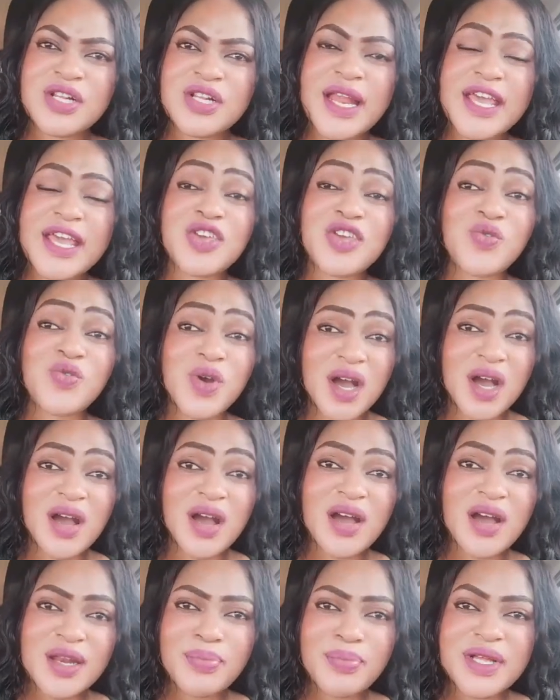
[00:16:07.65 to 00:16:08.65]
Like, you
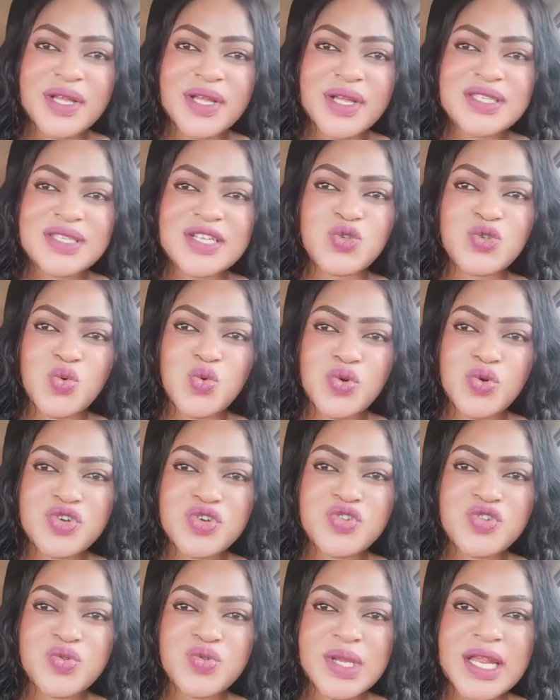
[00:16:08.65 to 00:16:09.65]
can, but it
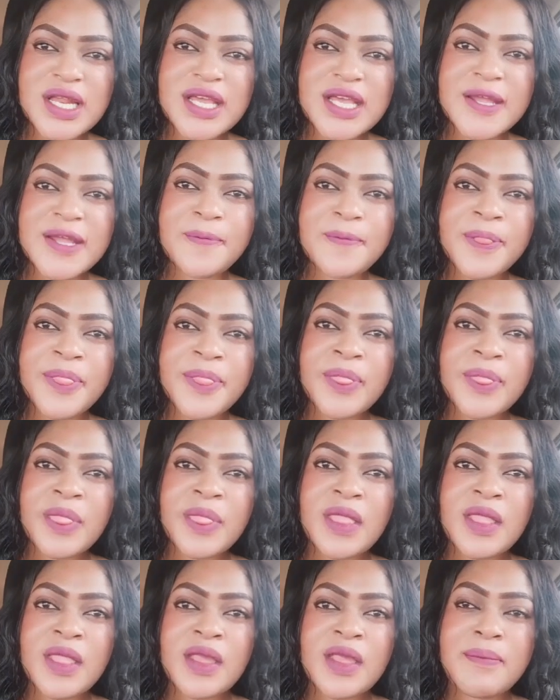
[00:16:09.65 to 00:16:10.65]
won't really
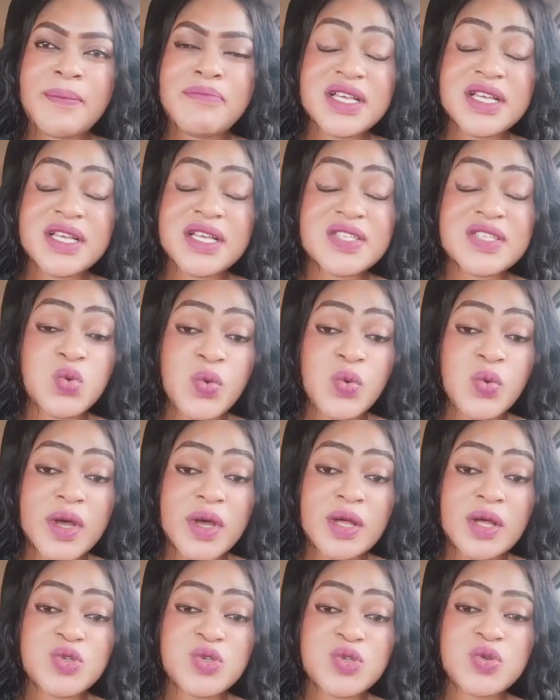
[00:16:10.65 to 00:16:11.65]
mix
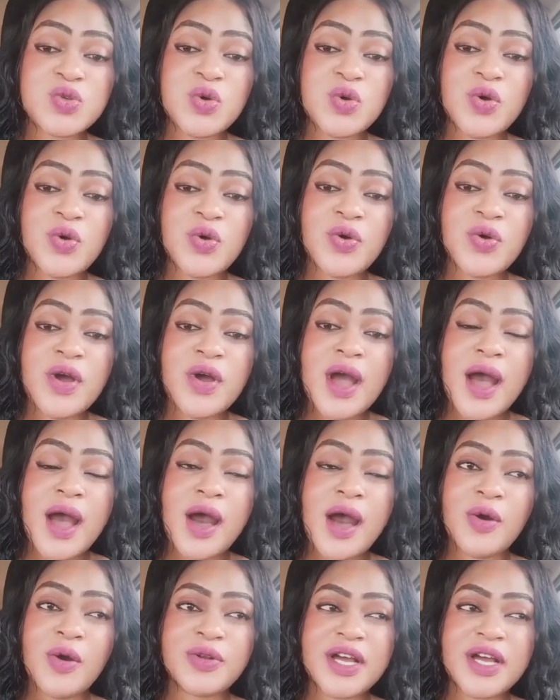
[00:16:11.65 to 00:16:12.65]
well. So
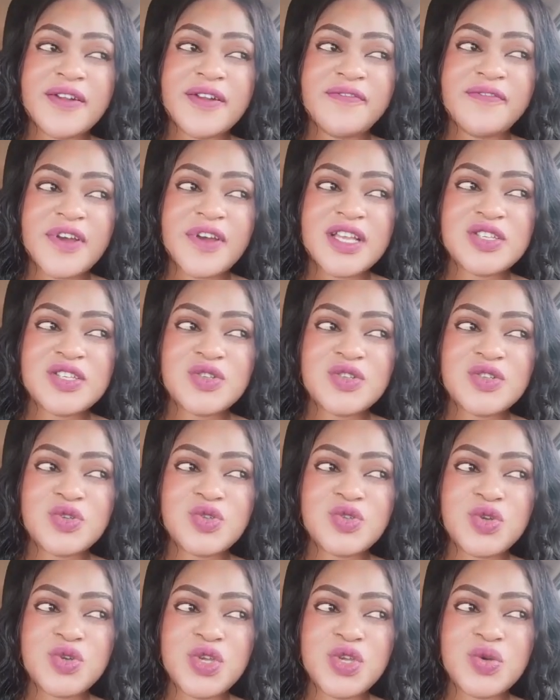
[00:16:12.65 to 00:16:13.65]
I would advise you
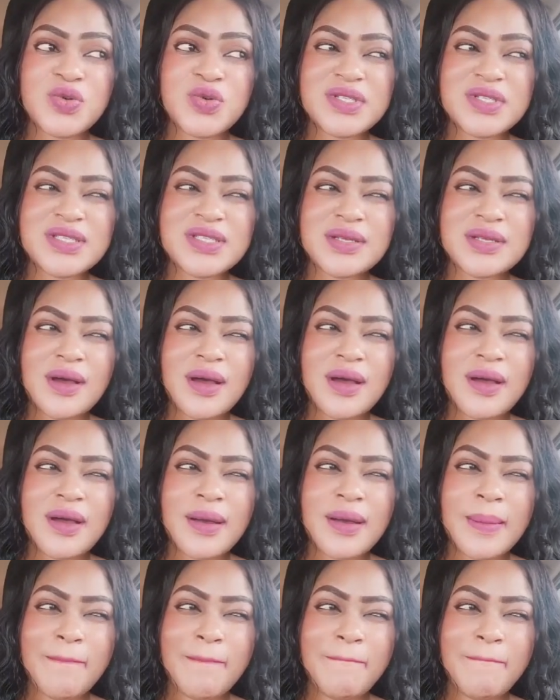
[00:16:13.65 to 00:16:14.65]
to use
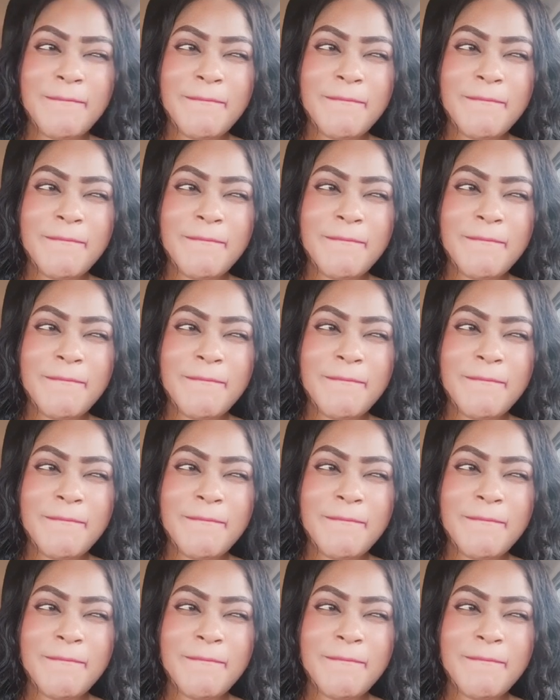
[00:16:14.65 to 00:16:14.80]
a